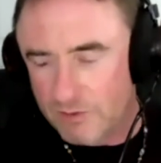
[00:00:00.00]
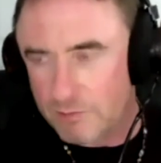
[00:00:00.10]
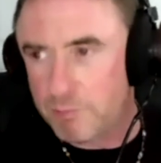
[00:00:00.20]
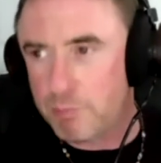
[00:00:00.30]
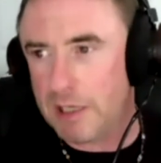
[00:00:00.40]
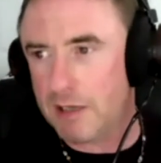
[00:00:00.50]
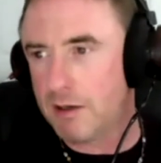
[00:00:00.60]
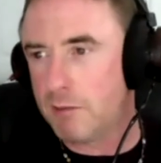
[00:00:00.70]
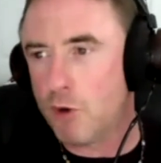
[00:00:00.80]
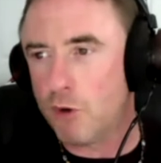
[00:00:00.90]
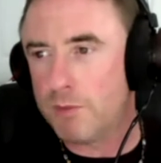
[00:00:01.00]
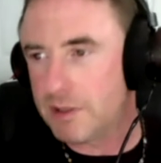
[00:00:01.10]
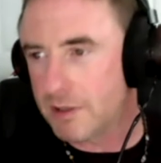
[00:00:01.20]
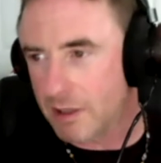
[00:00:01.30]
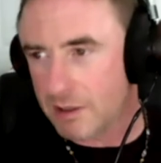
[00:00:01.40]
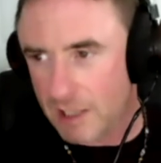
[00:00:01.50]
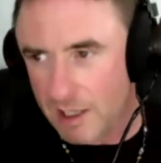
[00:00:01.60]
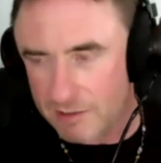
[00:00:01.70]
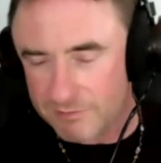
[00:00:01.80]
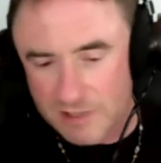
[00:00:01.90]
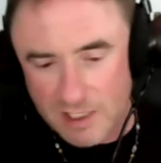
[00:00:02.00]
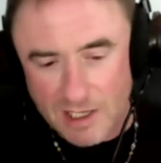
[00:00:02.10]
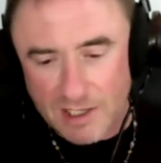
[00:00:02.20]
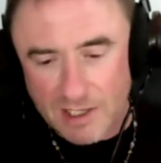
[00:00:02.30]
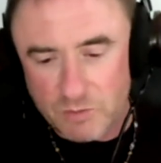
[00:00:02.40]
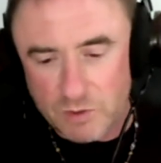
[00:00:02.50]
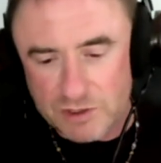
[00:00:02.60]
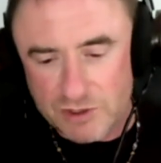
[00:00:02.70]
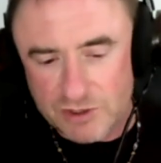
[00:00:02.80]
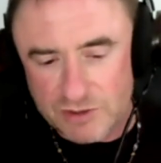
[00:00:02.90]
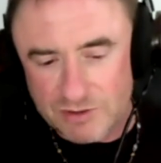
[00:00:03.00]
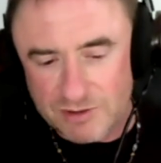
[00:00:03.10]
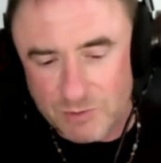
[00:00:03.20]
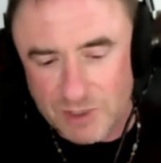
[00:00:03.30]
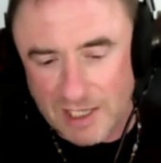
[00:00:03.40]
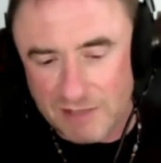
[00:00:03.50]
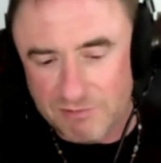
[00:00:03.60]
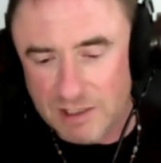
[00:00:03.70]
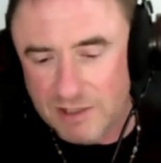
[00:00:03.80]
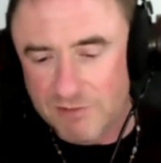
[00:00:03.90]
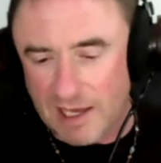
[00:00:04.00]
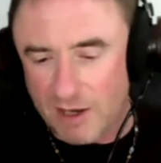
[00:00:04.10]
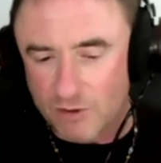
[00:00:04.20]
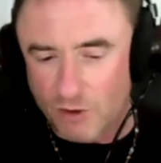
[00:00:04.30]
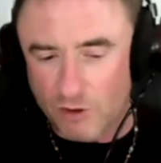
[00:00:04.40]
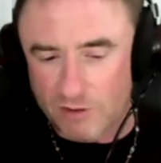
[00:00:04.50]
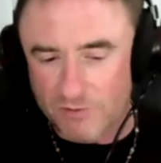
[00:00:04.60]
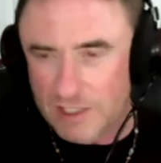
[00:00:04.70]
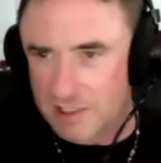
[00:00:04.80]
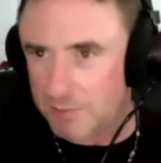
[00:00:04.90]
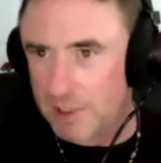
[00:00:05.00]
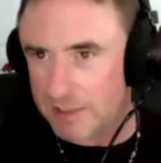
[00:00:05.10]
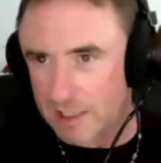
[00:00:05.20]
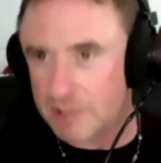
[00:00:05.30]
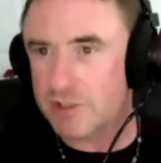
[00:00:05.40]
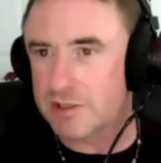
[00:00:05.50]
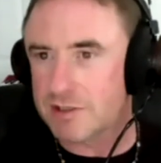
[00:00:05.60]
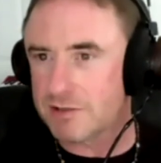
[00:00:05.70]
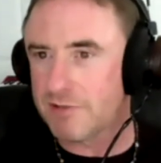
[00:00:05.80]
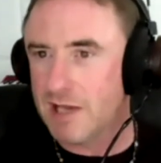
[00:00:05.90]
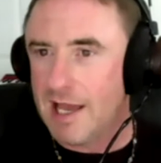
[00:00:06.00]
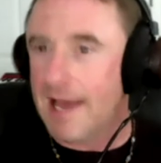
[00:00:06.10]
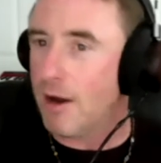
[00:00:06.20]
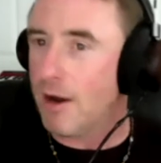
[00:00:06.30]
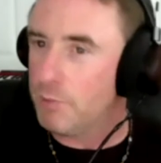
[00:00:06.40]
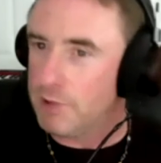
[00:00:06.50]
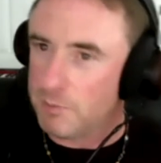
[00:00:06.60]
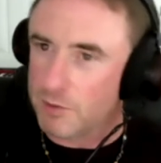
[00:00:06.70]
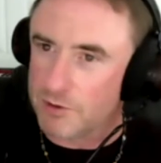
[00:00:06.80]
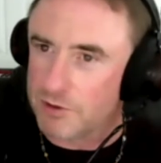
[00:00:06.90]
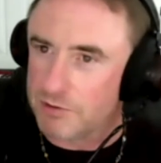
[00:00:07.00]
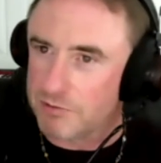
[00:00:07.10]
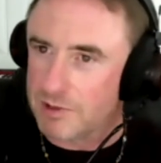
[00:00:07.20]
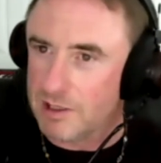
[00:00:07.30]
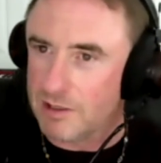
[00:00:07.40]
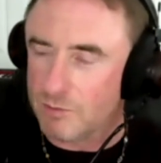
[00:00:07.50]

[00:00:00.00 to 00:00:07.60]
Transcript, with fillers: pick a moment in our lives in which we kind of live out all of the expectations of how people are going to relate.